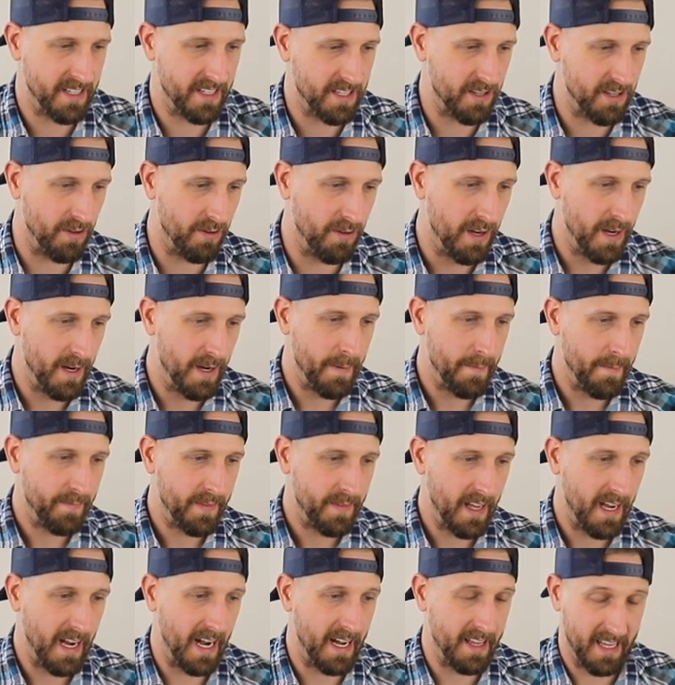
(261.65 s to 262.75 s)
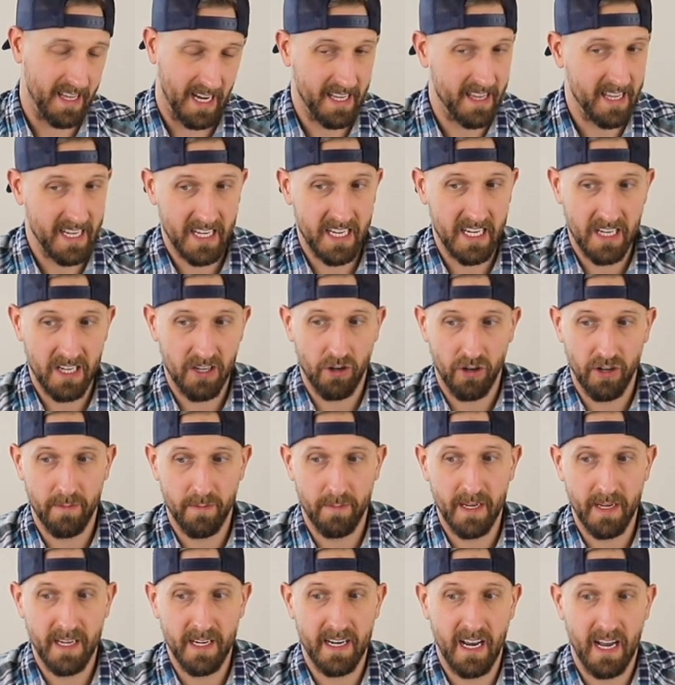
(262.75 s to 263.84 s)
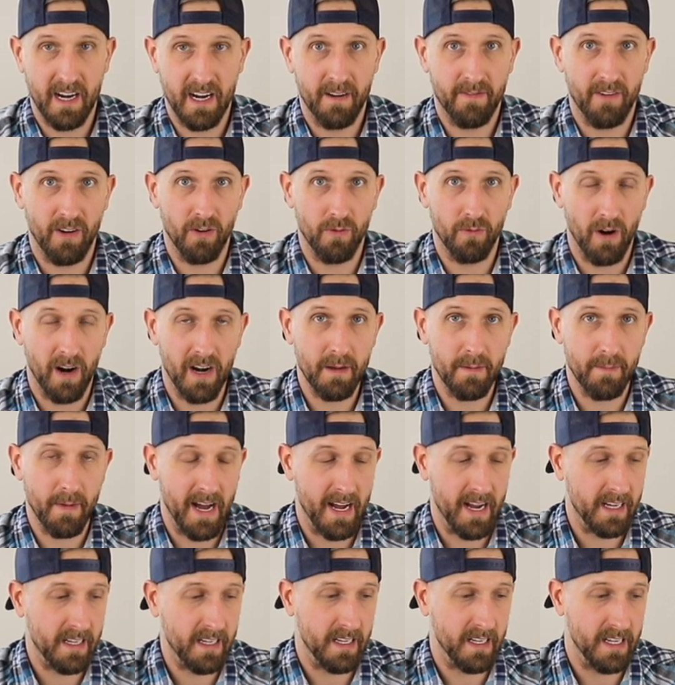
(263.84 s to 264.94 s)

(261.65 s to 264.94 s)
So I think he could be an NFL running back.